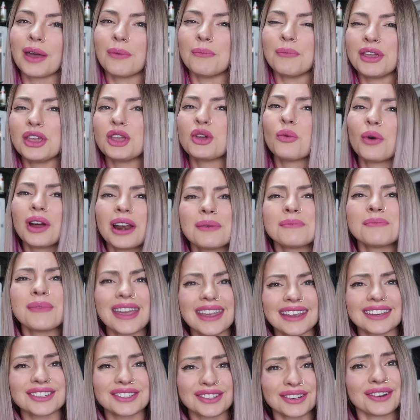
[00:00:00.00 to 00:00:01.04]
you want to
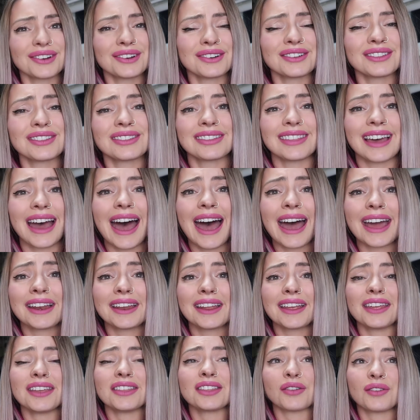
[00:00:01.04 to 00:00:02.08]
make sure
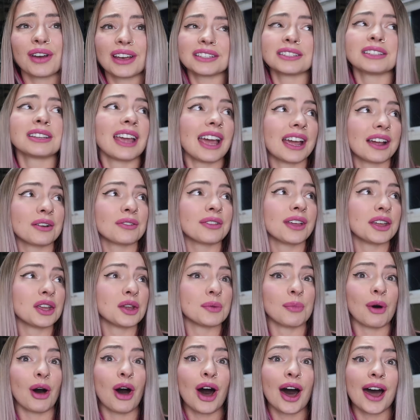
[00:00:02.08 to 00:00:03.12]
that the crested gecko that you
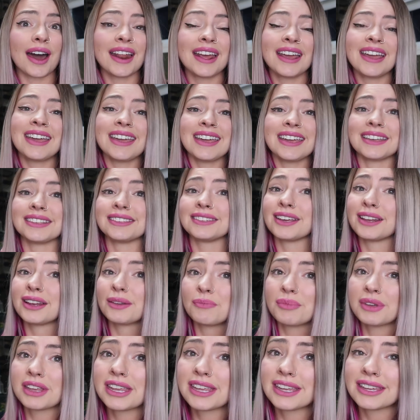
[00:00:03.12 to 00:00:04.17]
bought is going
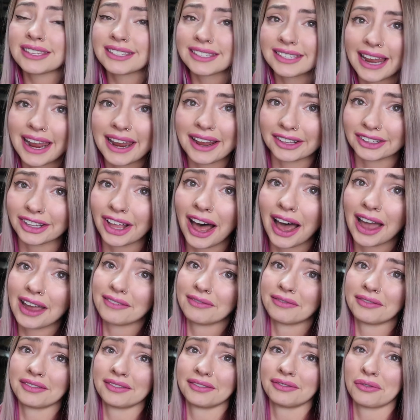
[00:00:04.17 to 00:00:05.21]
to be staying
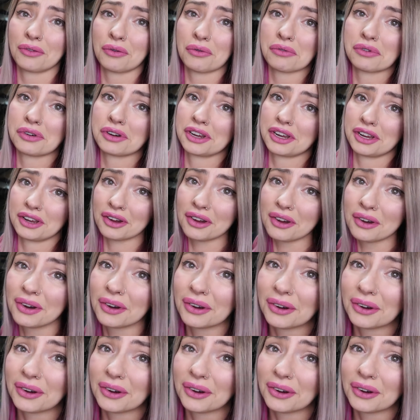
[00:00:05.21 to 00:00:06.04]
alive for you.